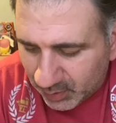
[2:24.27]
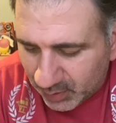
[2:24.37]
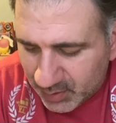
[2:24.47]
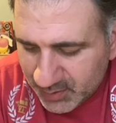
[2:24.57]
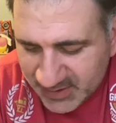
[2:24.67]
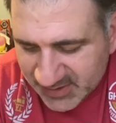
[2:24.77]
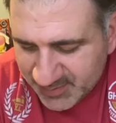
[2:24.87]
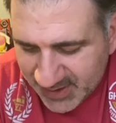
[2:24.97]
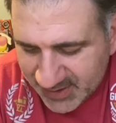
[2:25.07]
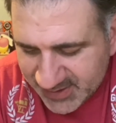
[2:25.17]
It doesn't
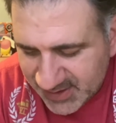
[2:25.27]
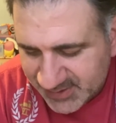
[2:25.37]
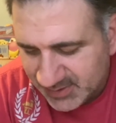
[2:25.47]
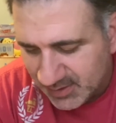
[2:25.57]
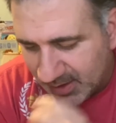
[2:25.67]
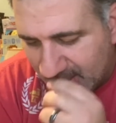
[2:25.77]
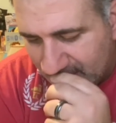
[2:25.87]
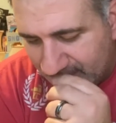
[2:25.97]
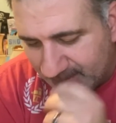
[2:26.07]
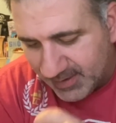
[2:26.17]
make any sense.
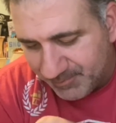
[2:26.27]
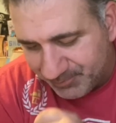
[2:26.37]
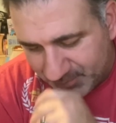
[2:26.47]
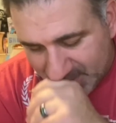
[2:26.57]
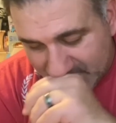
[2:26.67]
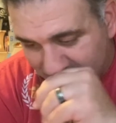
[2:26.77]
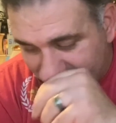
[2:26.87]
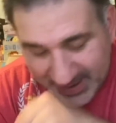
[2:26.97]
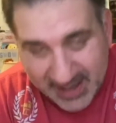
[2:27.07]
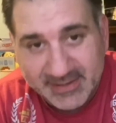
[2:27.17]
And in
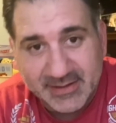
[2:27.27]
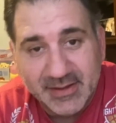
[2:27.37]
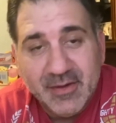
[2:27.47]
fact,